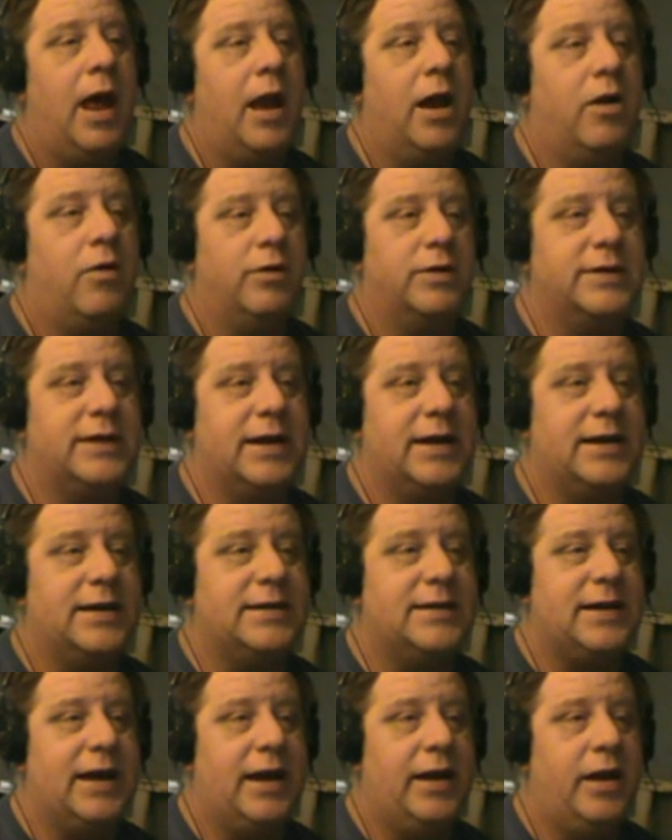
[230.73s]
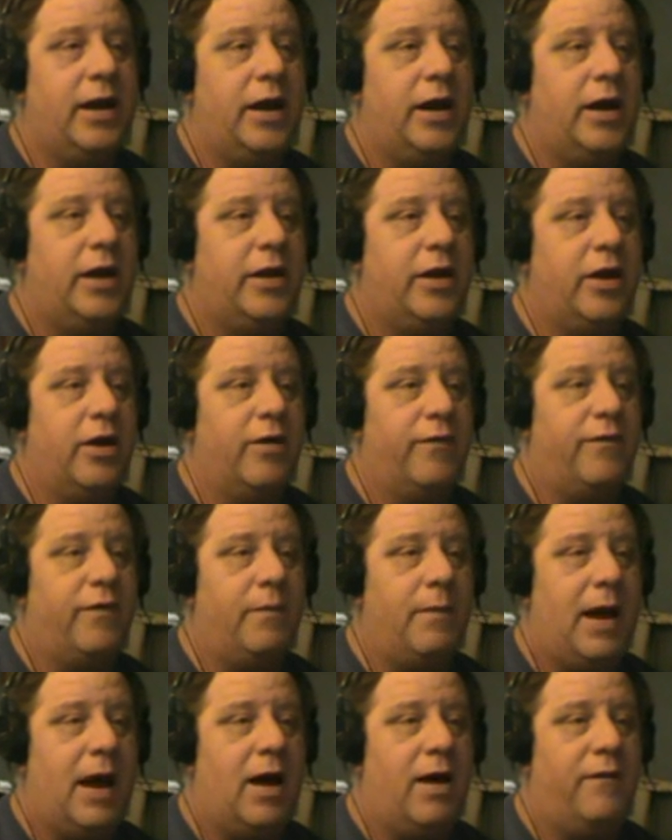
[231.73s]
And of course, like I said, to go
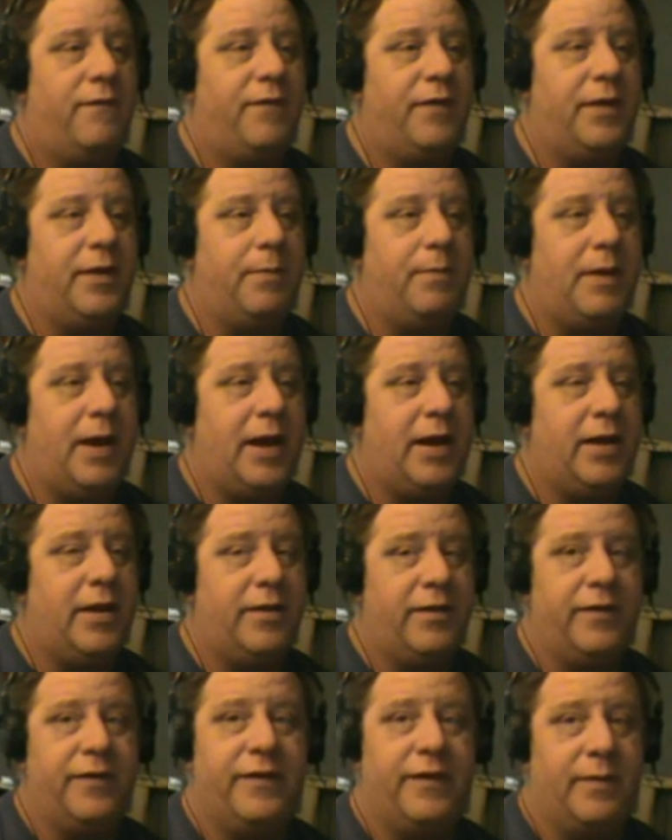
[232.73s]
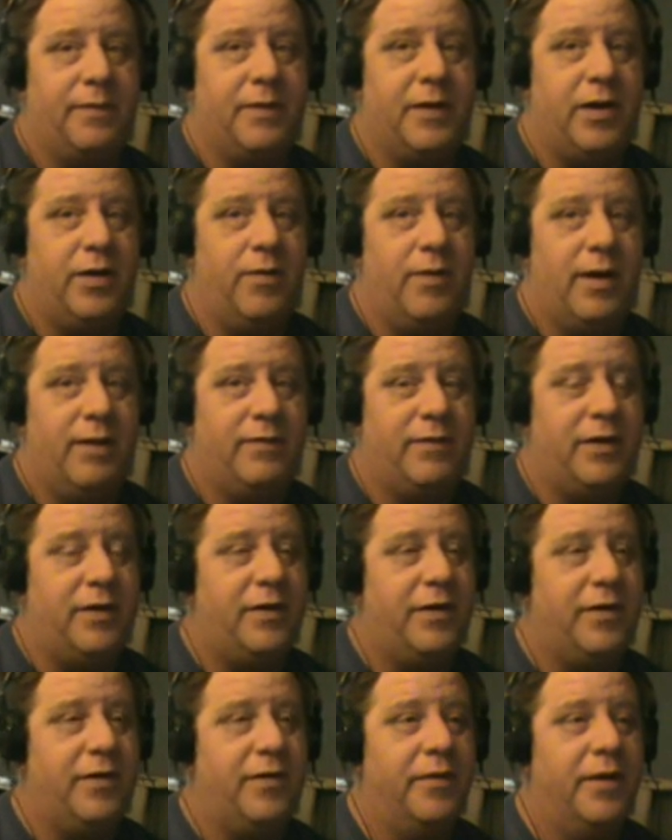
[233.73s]
from alpha to beta, there's something you have to
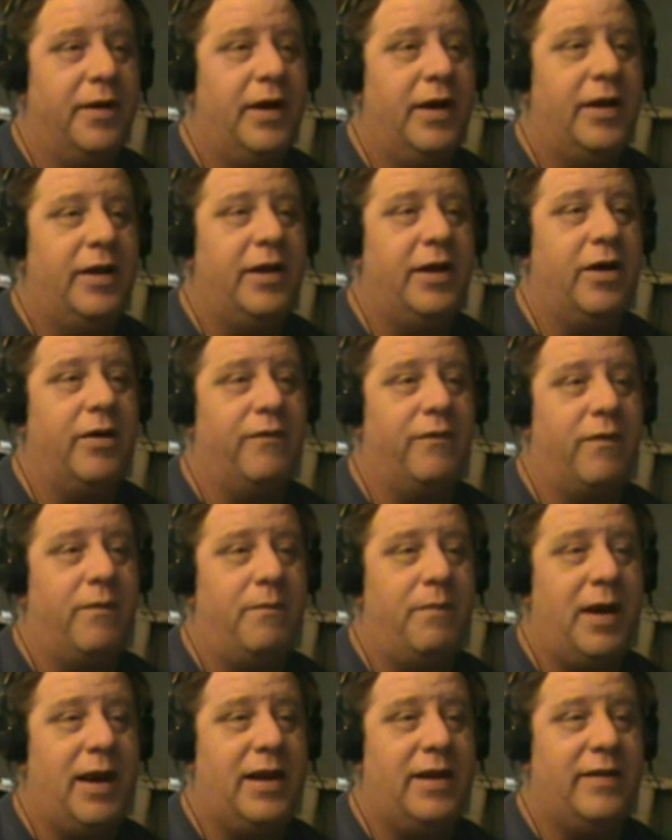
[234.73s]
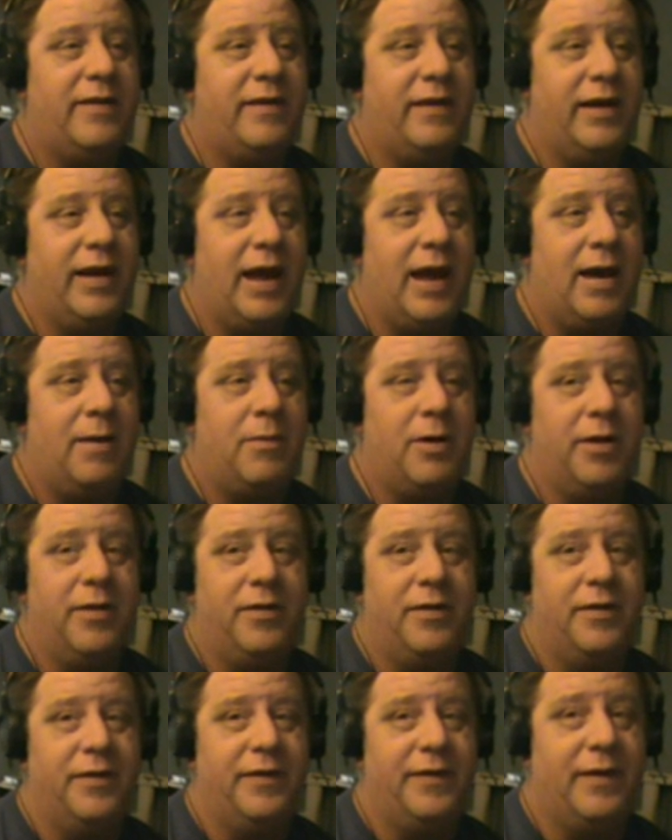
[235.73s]
do. To go from beta to
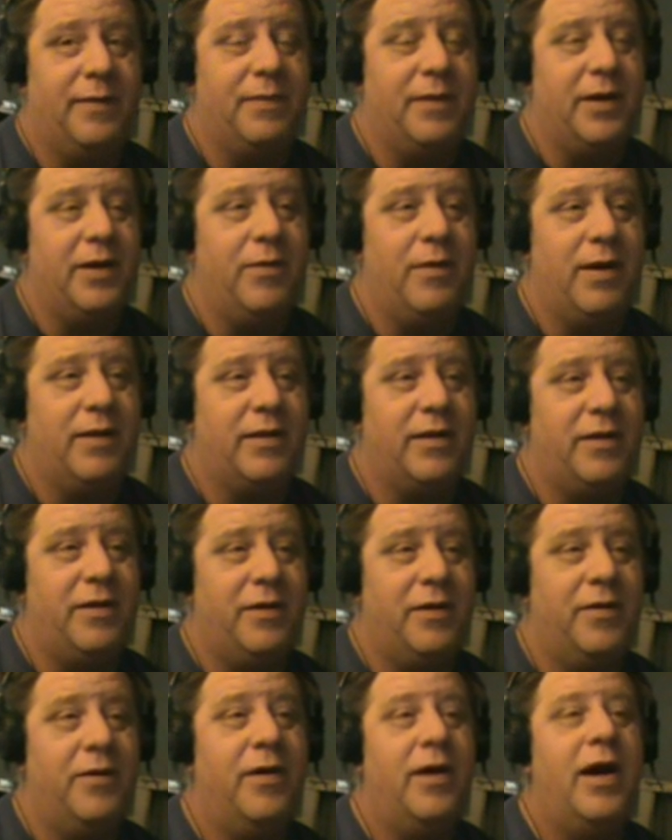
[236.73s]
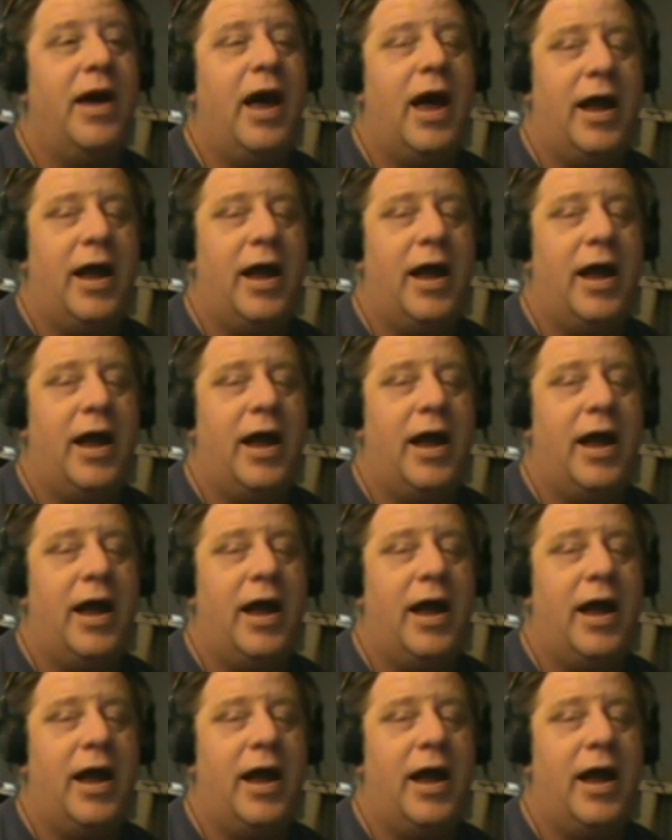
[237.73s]
gamma, there's something you have to do.